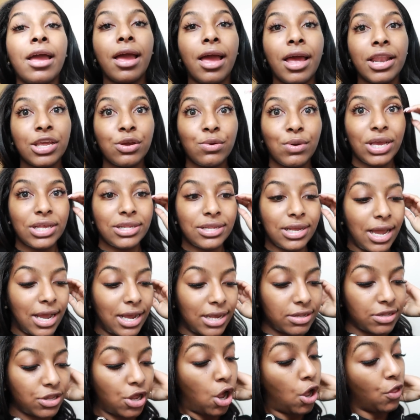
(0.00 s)
Anyways
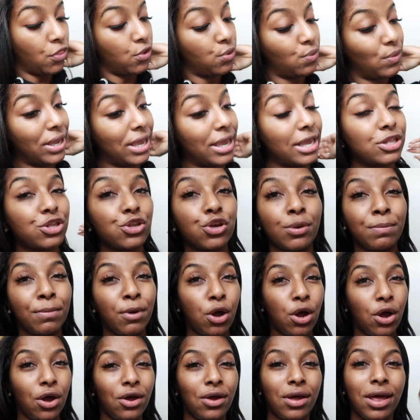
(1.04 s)
guys, on the way to the
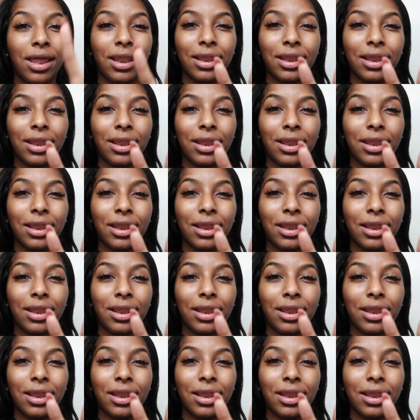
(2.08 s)
mall,